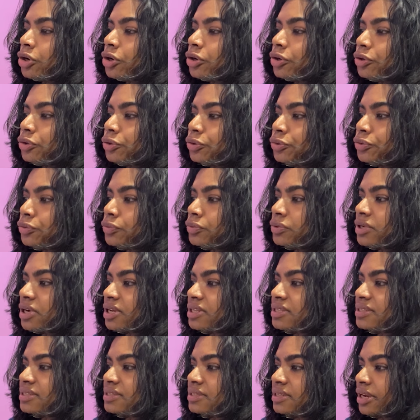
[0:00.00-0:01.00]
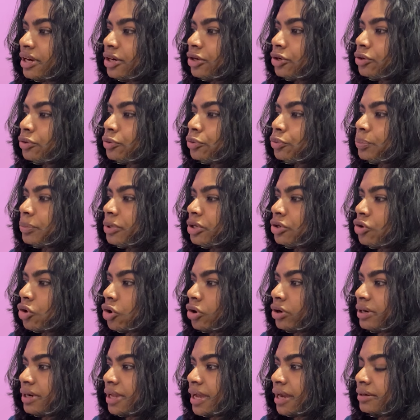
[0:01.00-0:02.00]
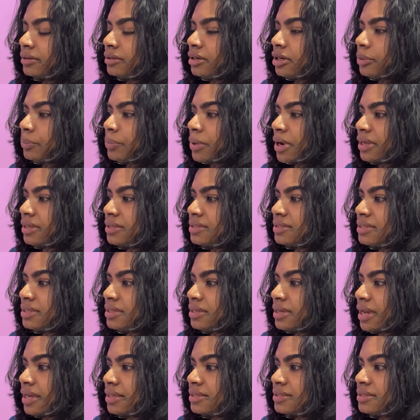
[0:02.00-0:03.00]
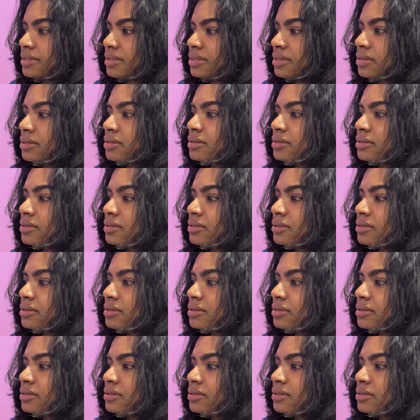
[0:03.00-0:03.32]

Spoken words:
Do you consent to be contacted by CIC?